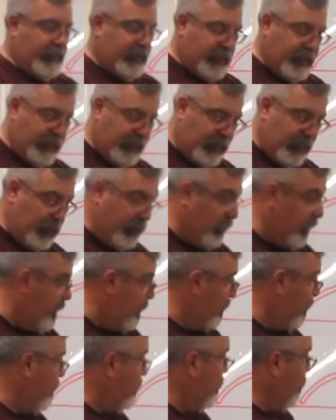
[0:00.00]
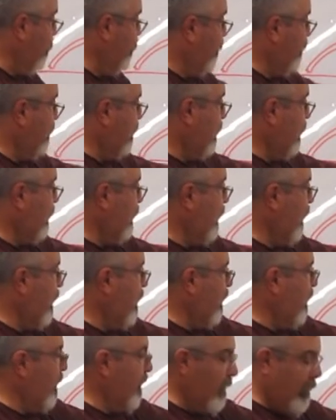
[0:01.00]
to
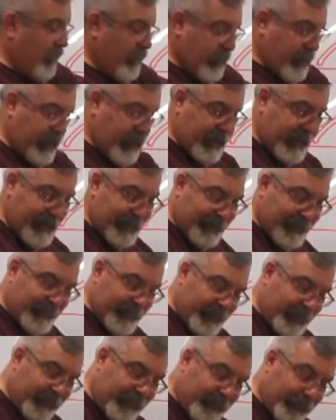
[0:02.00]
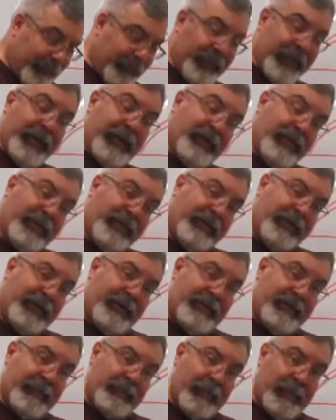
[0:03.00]
here, okay, and it's like looking
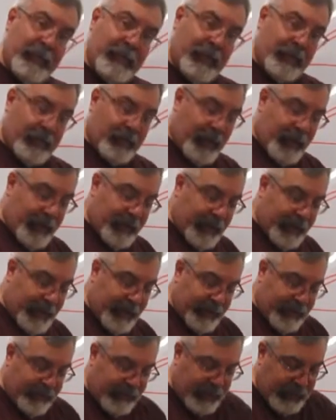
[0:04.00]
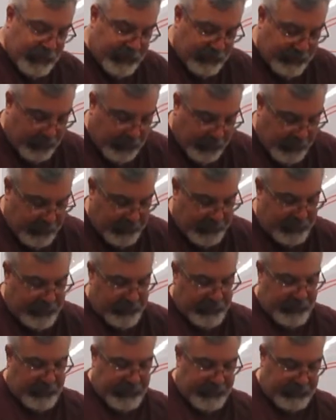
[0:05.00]
like it's be about around 1/8 of an inch, probably a
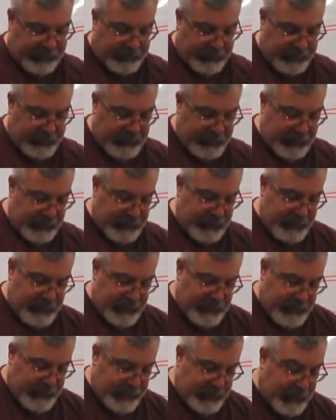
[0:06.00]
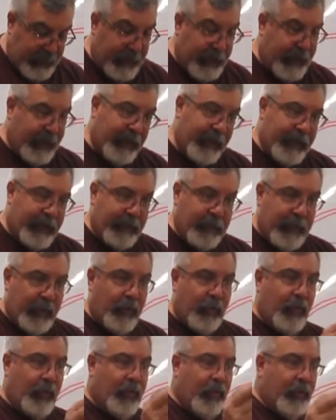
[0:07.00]
little less in that. I don't have my
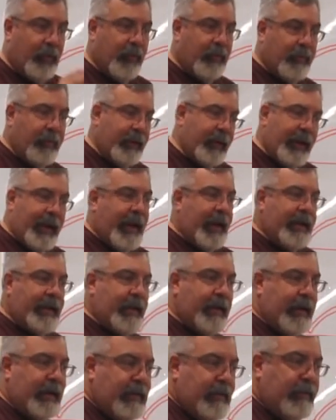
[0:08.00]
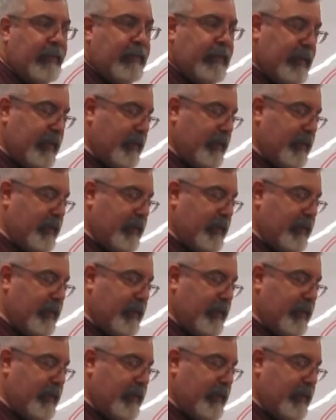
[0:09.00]
ruler with me. Yeah, I do.